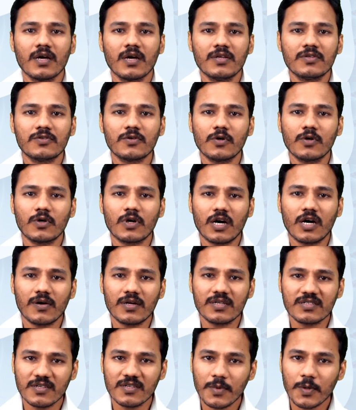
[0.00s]
So,
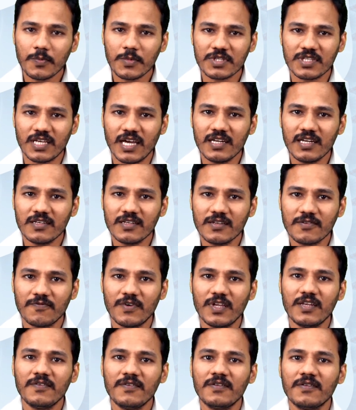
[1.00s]
remember that
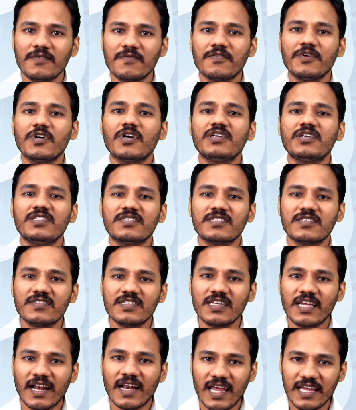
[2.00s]
when we are
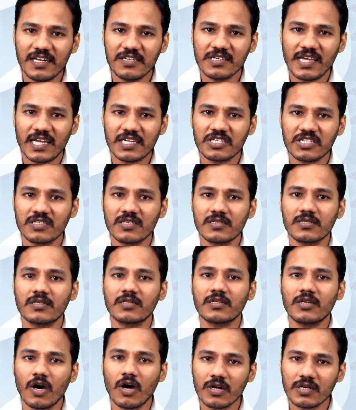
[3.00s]
discussing light reactions
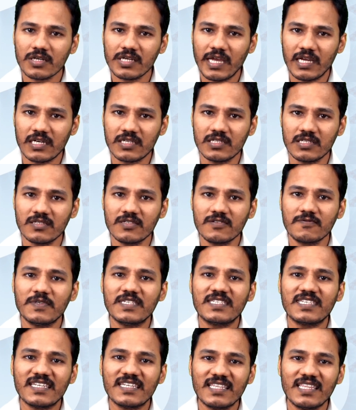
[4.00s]
and dark reactions, we
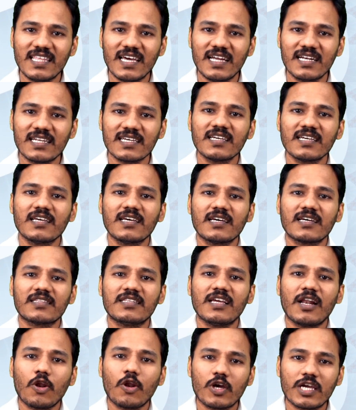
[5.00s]
said that
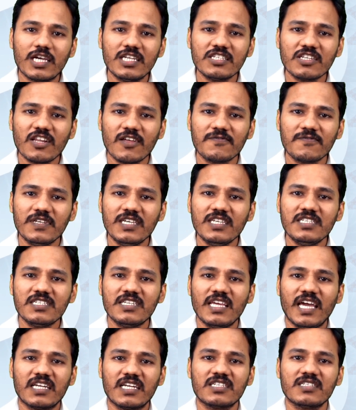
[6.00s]
the location of each
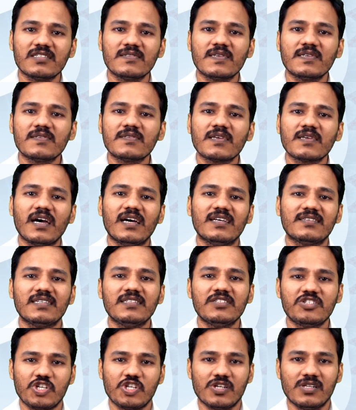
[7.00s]
reaction is
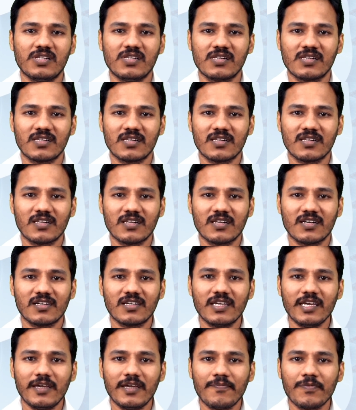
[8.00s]
essential.
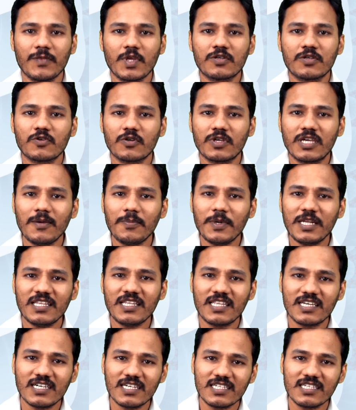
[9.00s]
Okay. So, keep
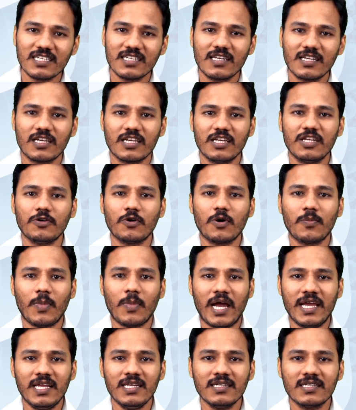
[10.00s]
that in your
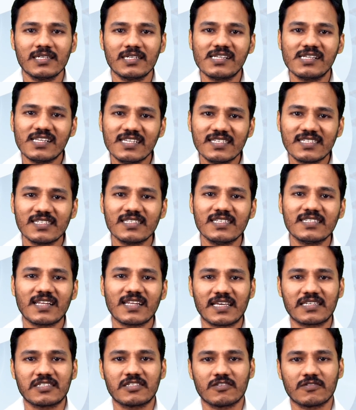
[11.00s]
mind and listen this
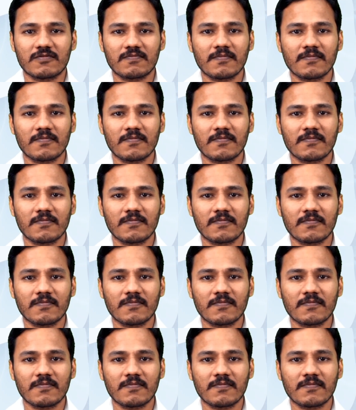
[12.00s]
lecture.